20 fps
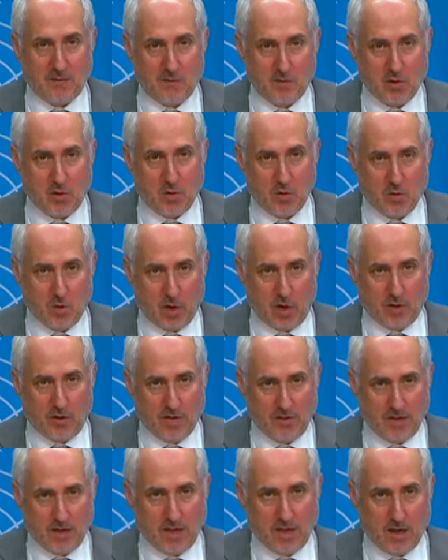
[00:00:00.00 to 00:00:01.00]
for you
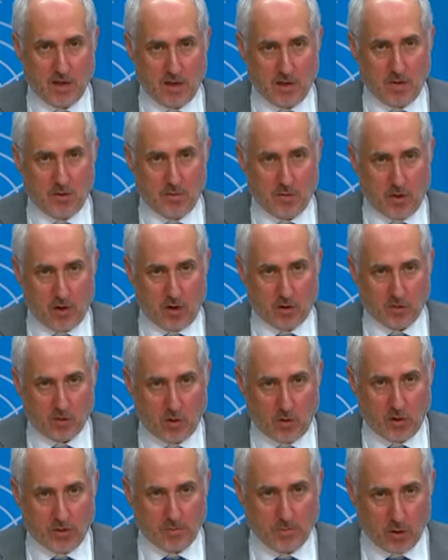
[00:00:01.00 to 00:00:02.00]
on the
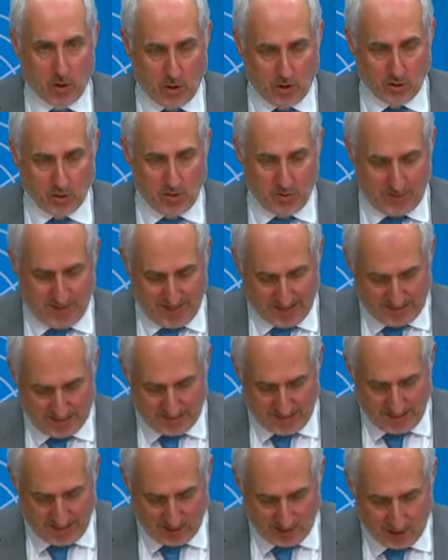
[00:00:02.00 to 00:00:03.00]
ongoing polio
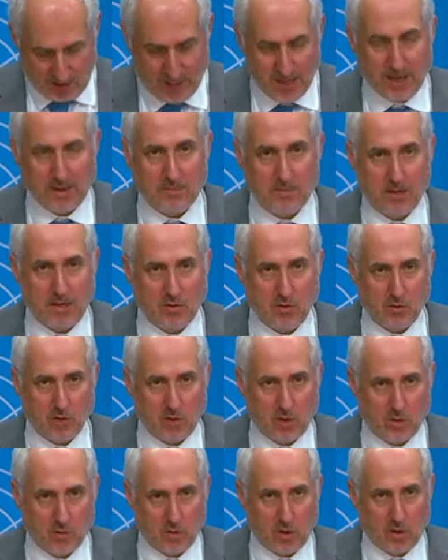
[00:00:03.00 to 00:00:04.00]
vaccination campaign. You
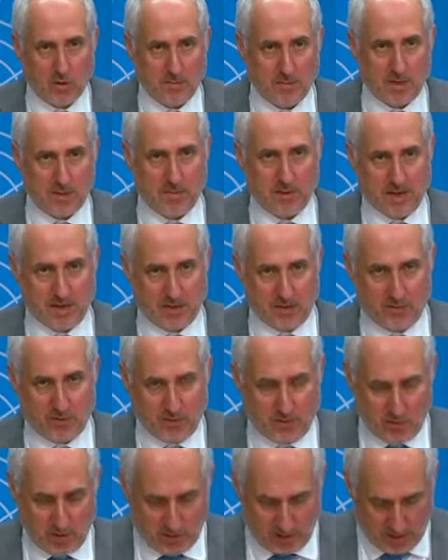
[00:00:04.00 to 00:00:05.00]
heard quite a bit about it
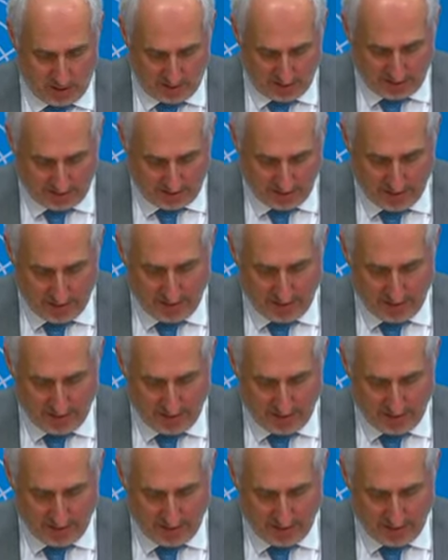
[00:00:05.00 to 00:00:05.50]
from our colleague